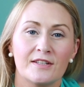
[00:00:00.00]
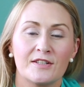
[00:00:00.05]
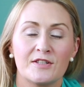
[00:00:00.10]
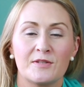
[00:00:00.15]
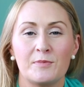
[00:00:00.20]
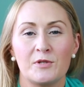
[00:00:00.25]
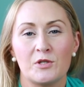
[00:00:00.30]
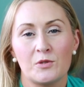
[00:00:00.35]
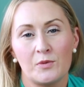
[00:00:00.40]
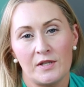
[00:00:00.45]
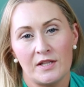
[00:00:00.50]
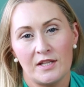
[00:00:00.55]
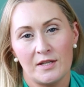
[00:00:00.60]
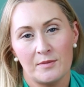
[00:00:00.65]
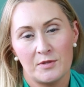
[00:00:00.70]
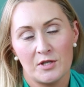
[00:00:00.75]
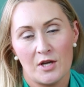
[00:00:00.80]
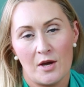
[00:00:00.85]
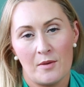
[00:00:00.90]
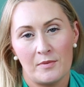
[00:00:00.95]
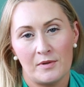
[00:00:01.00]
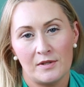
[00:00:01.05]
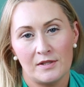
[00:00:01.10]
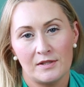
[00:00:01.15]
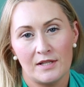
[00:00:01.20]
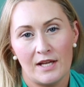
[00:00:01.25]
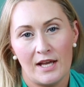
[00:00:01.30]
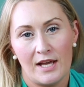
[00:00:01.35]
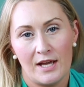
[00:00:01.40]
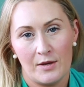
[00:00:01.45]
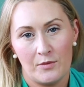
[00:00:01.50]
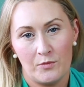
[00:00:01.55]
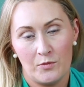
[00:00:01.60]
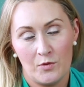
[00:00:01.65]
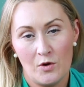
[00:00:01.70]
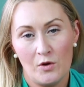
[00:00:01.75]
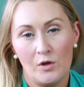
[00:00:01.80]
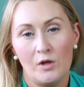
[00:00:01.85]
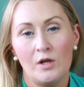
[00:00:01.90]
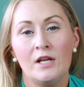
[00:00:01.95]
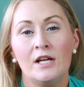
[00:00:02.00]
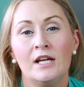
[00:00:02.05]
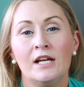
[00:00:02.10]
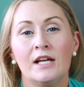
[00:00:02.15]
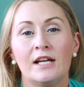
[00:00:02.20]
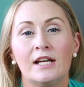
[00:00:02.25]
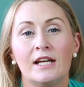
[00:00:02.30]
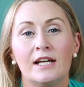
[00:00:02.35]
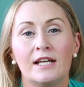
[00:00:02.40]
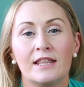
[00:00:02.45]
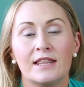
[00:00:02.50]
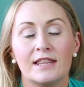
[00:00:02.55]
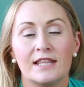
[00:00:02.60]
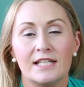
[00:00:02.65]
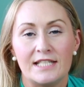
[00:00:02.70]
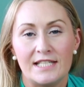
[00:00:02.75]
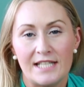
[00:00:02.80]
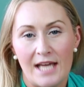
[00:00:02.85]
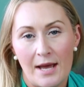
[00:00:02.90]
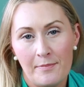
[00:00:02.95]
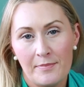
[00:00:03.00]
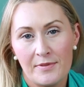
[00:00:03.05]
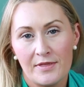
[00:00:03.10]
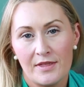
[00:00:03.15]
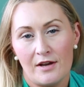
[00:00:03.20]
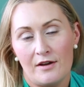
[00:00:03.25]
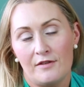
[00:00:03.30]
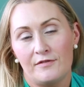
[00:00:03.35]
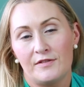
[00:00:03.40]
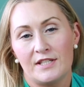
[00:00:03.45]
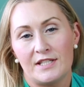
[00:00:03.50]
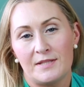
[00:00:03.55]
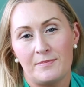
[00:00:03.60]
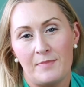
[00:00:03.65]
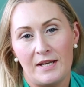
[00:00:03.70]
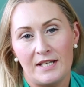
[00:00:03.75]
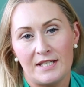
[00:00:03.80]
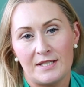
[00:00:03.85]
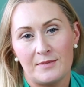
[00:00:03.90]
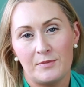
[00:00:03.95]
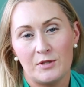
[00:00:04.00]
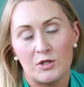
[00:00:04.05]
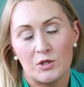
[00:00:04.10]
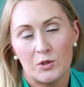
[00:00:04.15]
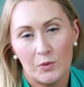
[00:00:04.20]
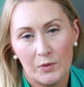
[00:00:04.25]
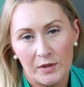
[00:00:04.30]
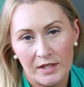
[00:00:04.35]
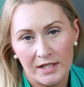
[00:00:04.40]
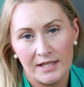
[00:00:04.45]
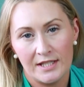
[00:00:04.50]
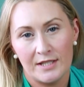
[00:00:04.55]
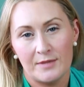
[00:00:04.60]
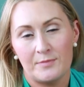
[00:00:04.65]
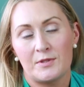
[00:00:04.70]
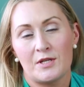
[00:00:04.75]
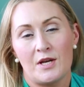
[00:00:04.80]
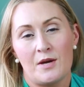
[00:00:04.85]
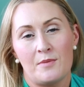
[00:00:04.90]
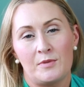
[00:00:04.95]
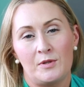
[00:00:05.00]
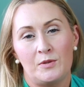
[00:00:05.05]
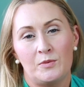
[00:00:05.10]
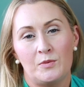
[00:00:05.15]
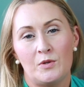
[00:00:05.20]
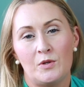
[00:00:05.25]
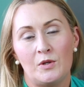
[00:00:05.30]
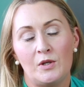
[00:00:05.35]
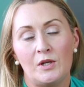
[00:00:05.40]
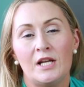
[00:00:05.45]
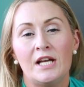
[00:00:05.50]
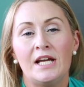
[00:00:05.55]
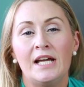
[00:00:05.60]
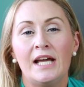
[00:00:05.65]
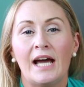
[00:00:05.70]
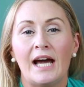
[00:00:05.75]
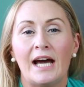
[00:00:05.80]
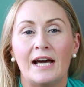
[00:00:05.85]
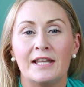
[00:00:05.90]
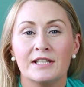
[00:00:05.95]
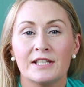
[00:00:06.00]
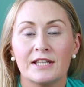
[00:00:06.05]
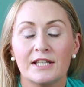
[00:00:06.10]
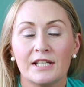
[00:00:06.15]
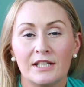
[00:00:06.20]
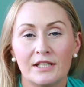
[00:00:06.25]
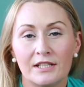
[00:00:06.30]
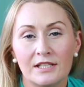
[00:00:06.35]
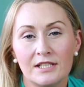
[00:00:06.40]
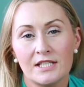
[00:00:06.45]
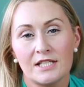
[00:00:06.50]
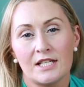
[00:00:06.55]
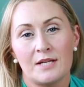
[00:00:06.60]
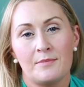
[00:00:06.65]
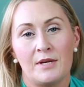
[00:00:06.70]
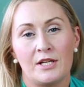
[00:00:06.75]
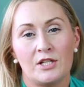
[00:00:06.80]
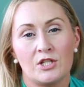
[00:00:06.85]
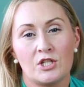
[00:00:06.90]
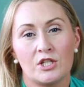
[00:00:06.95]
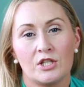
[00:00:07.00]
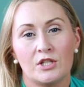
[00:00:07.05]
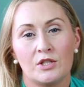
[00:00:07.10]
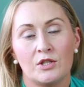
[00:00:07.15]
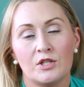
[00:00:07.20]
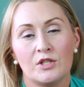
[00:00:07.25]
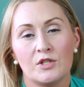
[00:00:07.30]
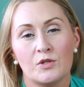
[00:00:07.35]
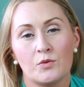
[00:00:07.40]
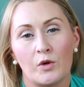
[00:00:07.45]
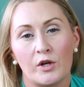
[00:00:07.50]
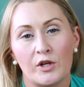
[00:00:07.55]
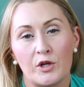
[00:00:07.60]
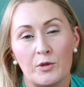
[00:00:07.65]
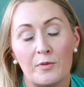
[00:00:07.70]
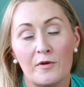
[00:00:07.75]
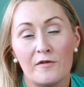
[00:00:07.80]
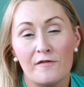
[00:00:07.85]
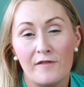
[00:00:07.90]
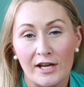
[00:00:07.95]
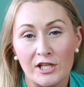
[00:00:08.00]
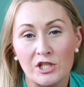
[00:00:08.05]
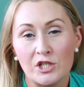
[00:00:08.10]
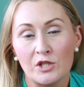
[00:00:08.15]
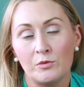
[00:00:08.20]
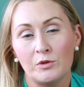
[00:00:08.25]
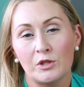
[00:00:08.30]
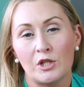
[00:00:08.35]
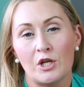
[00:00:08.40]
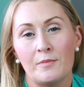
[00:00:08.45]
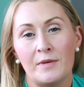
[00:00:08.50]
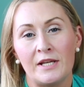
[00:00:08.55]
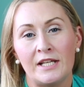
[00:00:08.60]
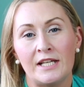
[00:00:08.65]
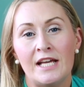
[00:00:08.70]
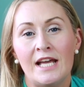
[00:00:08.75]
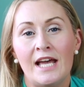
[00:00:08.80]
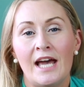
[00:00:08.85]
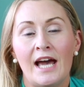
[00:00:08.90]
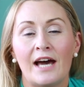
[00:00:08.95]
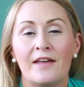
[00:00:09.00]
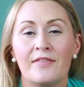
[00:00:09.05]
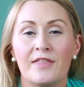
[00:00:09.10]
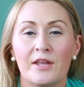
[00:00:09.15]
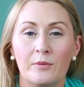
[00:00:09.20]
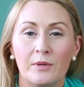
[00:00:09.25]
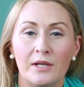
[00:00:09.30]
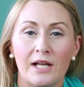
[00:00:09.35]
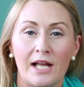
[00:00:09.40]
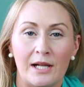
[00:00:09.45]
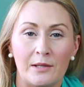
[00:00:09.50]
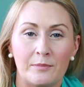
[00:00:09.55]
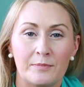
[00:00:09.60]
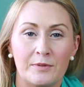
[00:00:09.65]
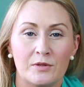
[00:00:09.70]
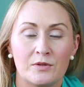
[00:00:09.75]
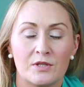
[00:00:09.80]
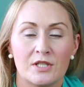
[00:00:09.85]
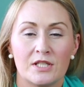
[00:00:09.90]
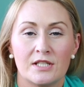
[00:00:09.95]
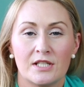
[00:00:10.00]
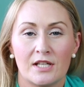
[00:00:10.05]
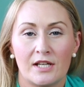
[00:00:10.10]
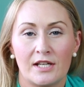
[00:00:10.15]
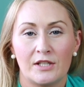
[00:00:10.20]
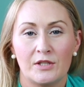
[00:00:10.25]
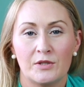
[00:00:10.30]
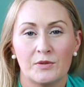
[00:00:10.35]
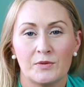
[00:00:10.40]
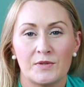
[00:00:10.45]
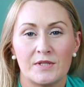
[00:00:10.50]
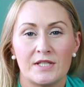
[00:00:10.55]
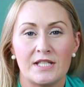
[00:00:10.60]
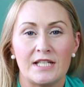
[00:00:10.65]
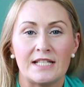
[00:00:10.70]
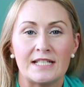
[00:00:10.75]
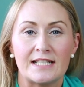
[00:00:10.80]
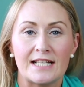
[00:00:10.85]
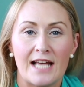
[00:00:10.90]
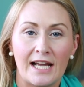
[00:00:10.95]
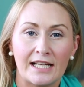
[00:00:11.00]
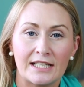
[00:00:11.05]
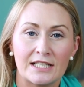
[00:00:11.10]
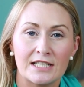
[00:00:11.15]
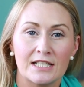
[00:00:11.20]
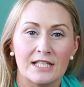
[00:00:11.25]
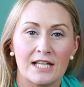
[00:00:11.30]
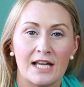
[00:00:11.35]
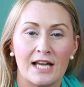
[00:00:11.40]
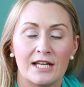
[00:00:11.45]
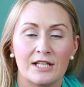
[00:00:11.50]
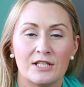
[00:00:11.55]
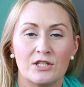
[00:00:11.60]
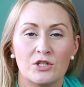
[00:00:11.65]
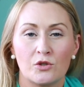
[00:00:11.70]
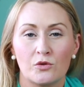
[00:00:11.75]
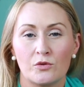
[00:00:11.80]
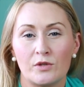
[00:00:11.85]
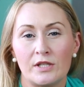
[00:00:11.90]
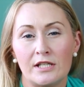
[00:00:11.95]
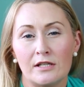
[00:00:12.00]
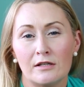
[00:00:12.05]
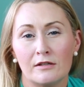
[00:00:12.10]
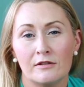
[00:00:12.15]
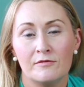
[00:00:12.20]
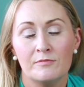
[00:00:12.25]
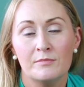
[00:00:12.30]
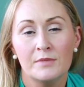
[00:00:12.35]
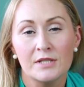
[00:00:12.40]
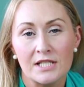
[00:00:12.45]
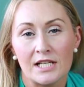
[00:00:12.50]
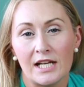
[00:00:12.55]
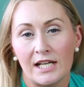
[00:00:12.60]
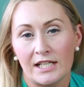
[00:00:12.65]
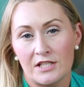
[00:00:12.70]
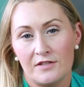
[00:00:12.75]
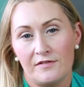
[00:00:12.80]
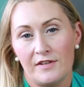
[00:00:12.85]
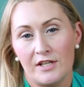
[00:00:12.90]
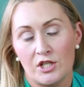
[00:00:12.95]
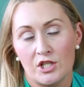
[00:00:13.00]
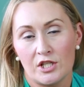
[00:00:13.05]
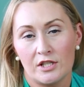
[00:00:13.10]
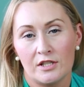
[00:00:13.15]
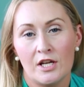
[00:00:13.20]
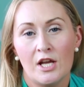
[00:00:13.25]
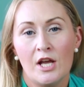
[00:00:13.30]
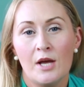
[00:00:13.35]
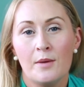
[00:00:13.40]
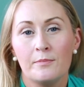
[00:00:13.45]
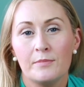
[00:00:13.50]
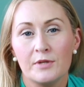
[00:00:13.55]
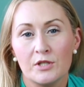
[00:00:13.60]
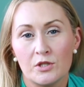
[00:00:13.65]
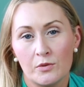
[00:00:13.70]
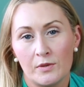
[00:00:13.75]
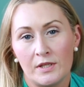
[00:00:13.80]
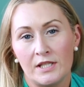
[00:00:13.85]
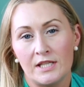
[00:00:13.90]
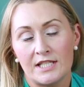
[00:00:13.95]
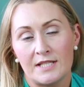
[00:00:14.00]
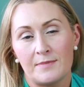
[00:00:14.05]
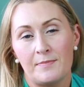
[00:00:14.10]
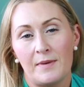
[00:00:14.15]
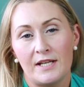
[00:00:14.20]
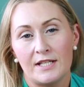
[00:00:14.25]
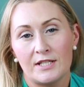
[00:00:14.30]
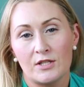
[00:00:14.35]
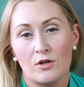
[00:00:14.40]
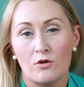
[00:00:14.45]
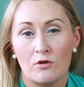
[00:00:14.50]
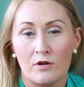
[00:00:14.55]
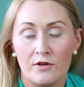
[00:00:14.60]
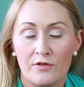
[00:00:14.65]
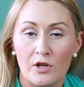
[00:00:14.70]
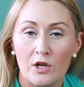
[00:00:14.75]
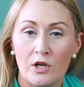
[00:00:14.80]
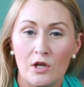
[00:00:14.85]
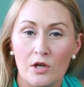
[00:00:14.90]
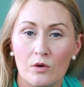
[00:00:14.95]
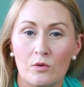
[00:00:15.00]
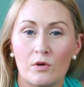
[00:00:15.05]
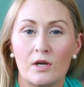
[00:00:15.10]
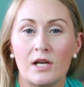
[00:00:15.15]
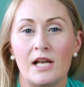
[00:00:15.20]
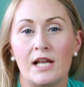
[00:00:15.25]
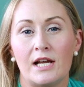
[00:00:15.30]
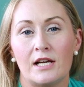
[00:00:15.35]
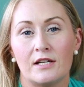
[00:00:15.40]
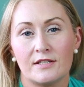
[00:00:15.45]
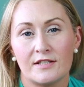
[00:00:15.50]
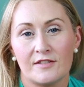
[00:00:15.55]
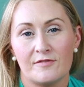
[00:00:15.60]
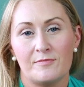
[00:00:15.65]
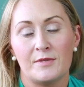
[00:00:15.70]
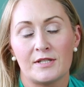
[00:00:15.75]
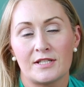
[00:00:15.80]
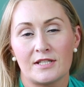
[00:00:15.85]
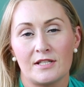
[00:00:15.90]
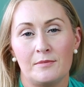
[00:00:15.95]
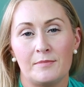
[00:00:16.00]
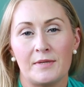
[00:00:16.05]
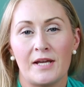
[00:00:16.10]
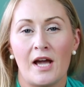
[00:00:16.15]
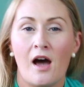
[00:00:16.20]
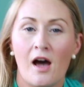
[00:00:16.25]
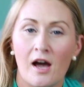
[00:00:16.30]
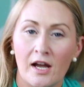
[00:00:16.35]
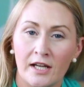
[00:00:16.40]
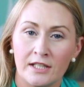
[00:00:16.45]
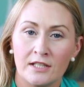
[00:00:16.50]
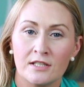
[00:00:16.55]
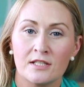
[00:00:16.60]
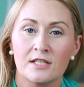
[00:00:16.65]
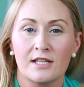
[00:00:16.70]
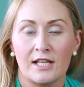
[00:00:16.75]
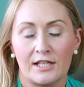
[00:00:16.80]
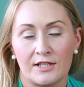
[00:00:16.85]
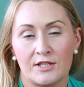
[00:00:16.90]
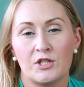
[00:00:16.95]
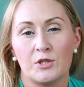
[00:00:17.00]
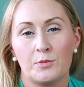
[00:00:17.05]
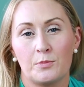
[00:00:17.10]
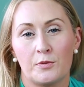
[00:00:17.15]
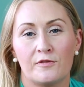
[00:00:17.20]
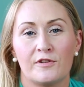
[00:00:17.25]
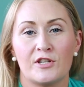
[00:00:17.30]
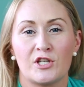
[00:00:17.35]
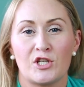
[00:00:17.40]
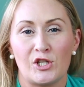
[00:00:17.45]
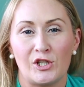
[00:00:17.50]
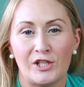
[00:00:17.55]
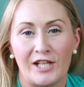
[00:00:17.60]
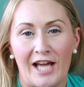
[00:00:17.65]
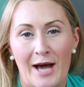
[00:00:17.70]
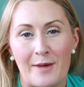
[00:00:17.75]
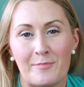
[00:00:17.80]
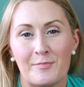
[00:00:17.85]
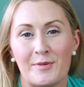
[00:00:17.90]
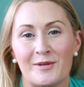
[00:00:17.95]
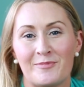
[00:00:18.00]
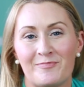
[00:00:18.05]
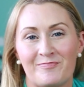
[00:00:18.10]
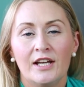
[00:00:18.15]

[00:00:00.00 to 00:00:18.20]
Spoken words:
that's between the abdominal wall, the depth of the space between the abdominal wall, and the third dimension is where your professional will come in and they will help you to diagnose the exact degree of muscle activation between the space or in the lower layers of muscle behind that superficial gap.